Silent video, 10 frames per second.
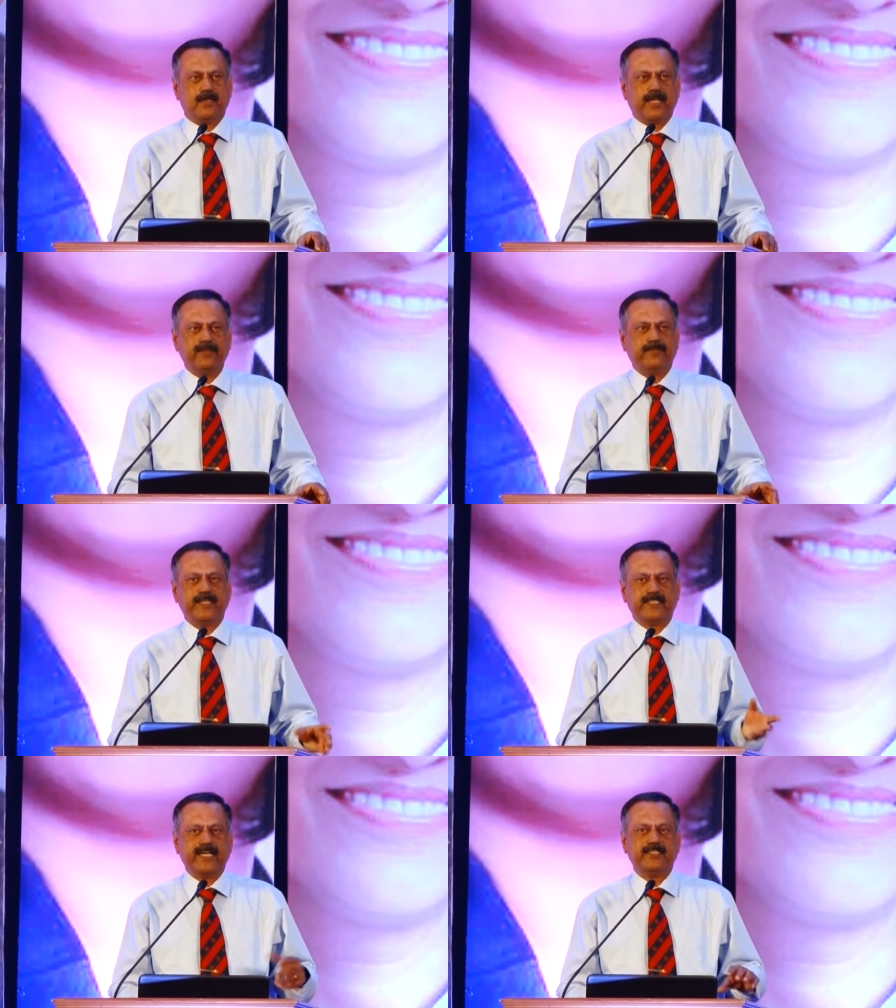Life
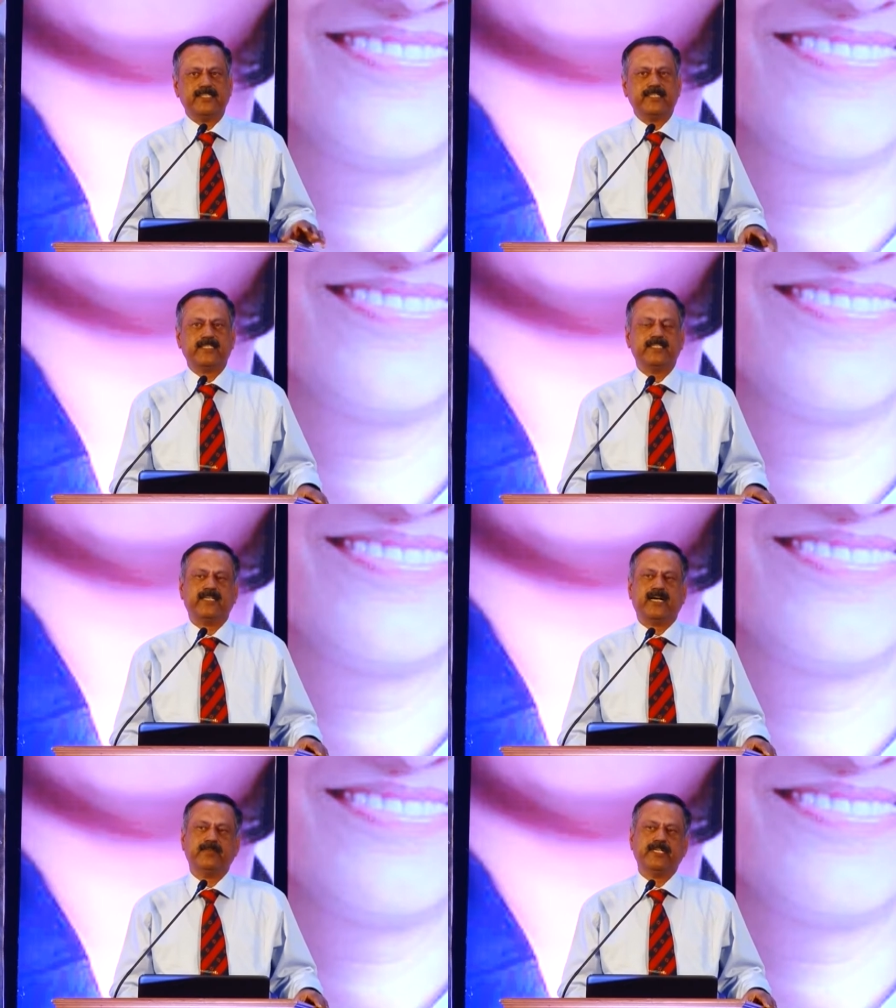as I see it in
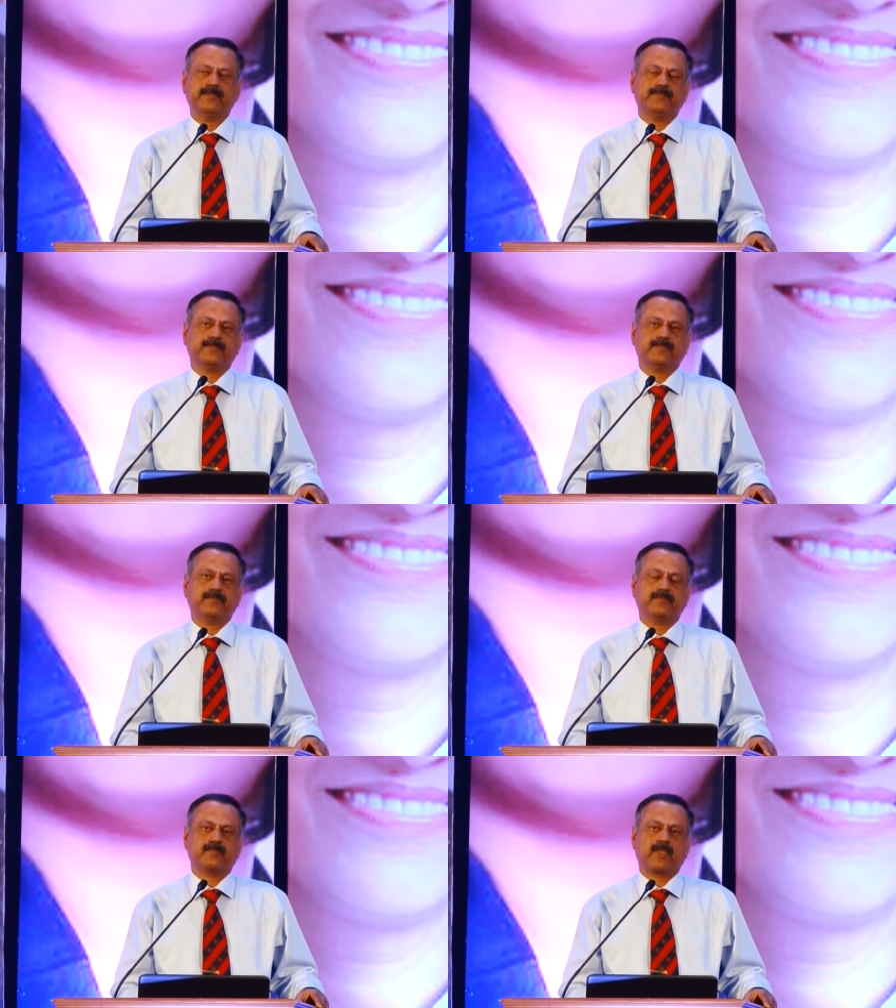the army,
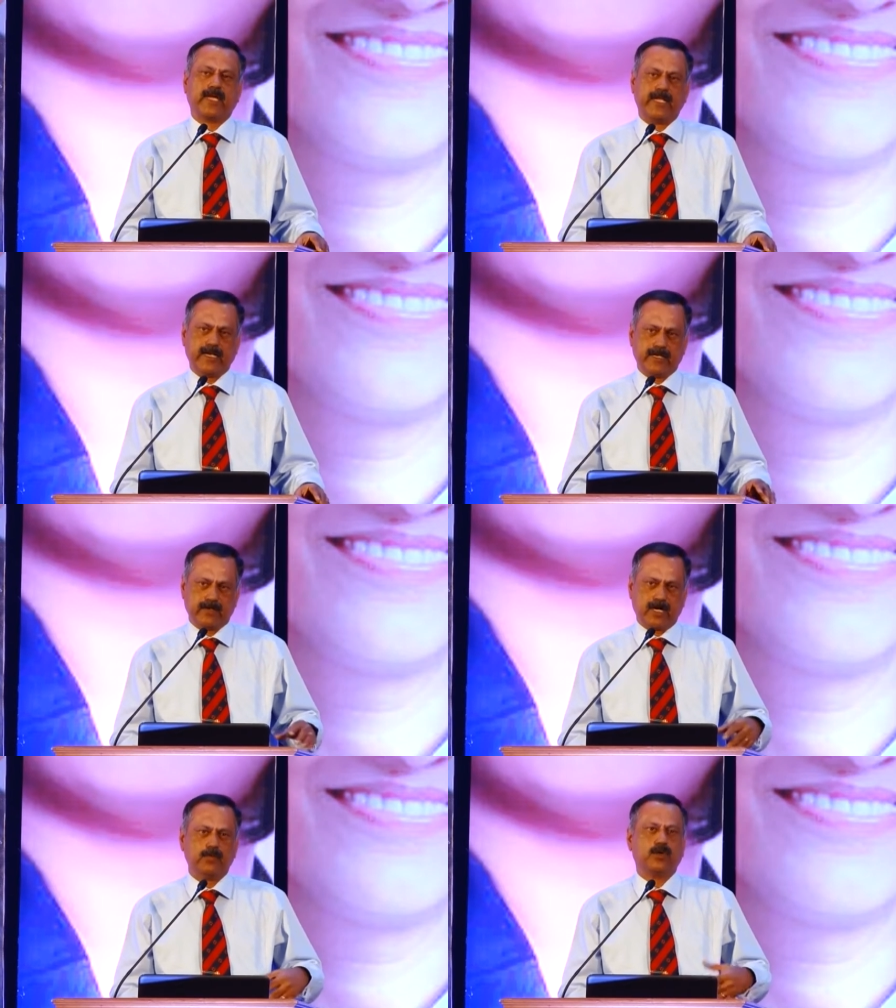and
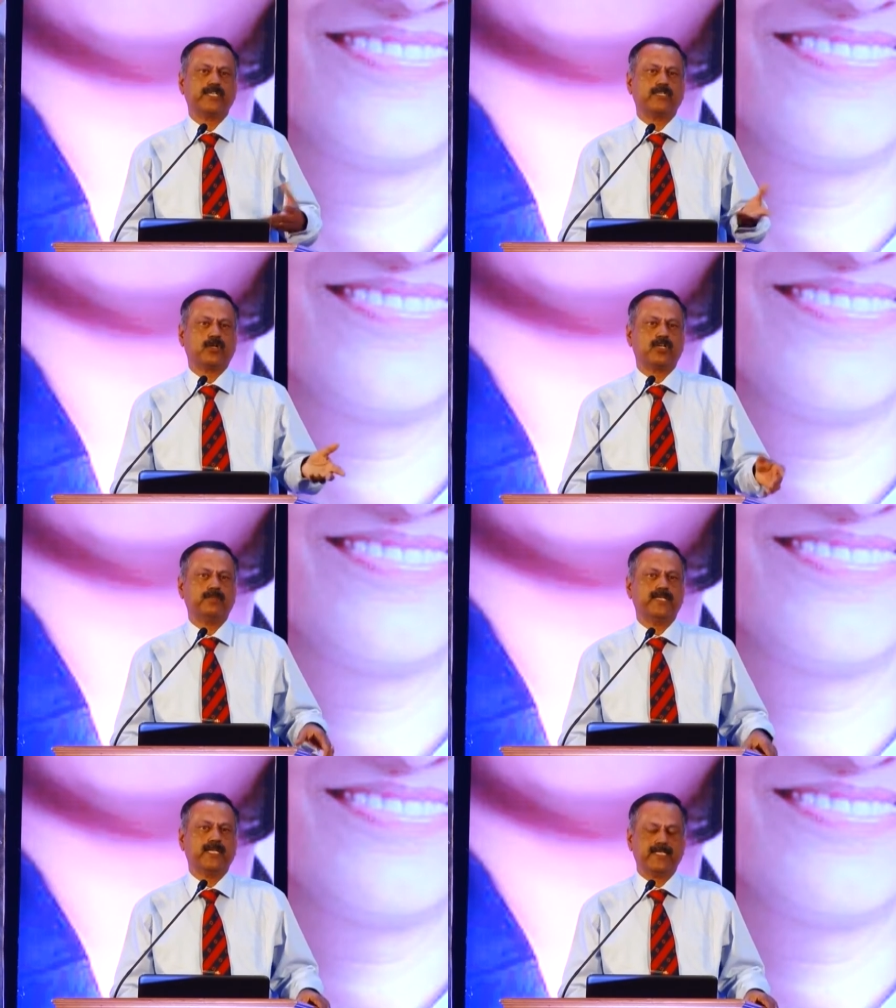how what it
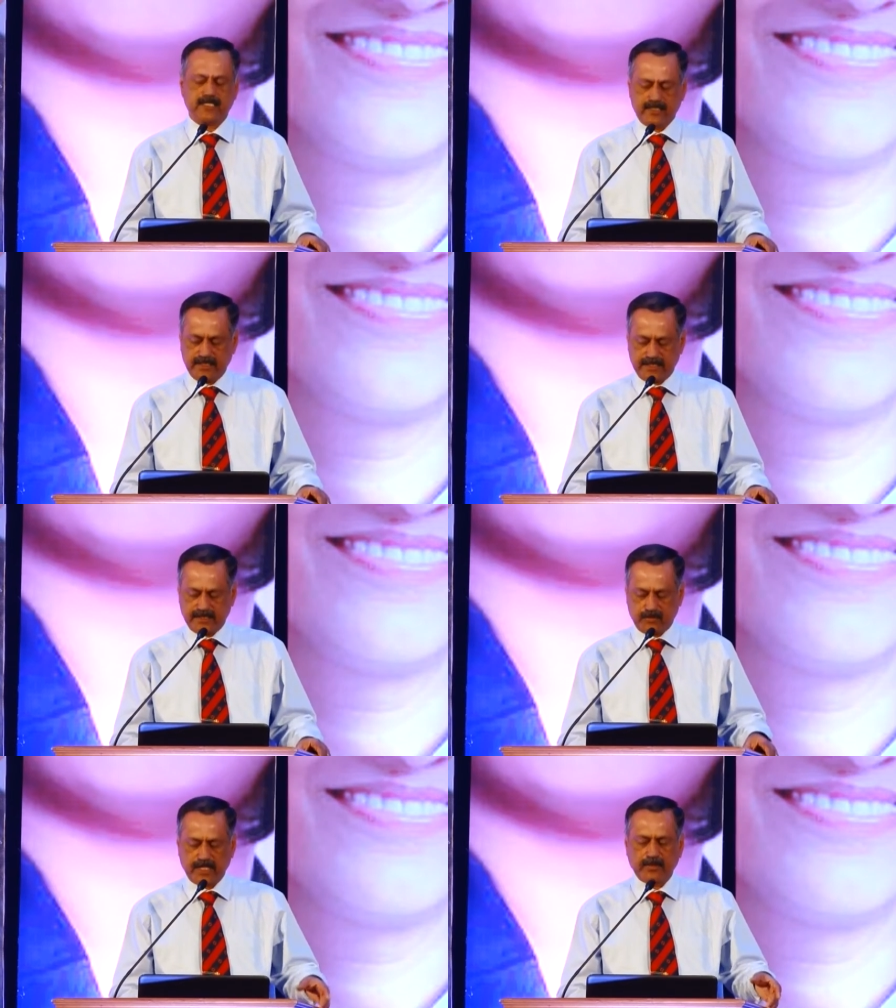taught me, lessons,
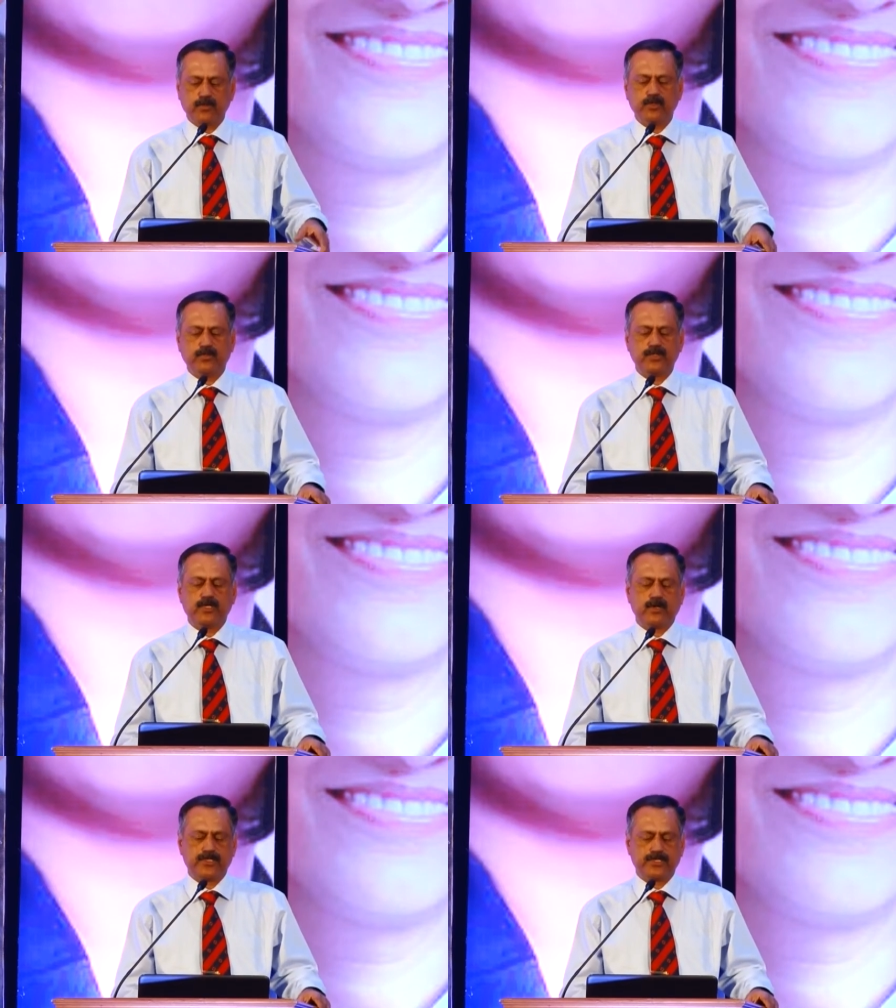is what I'm going to put
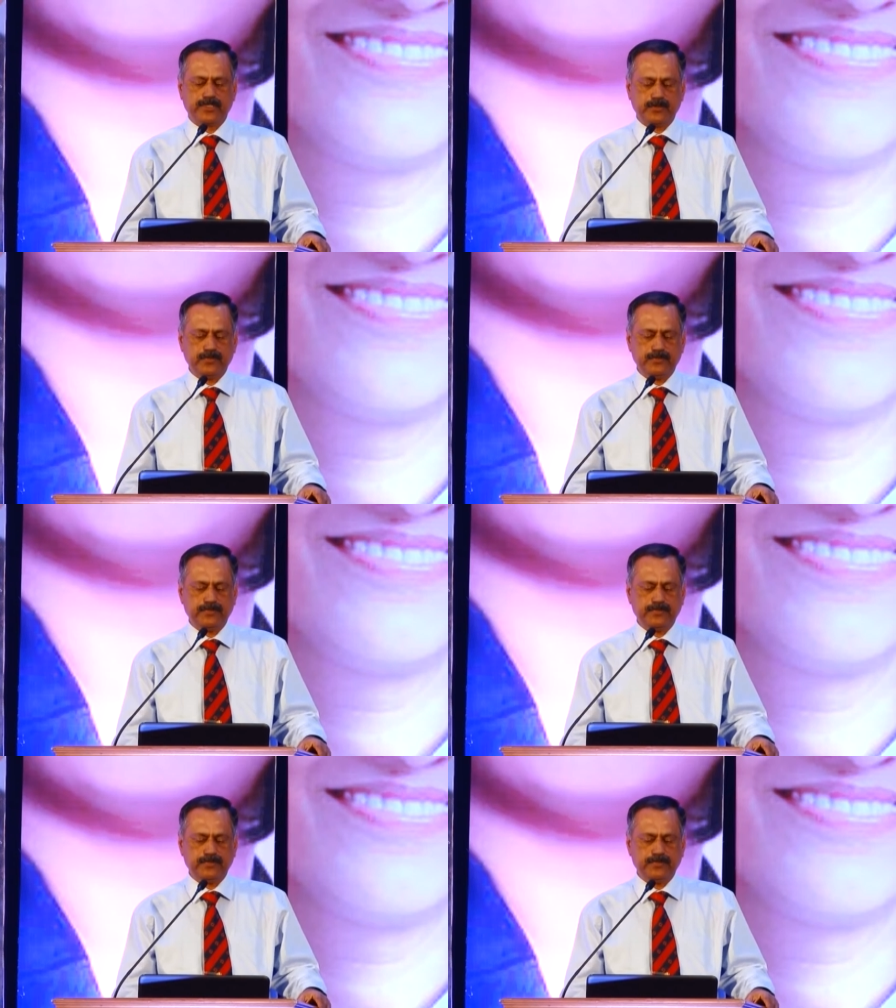across to you,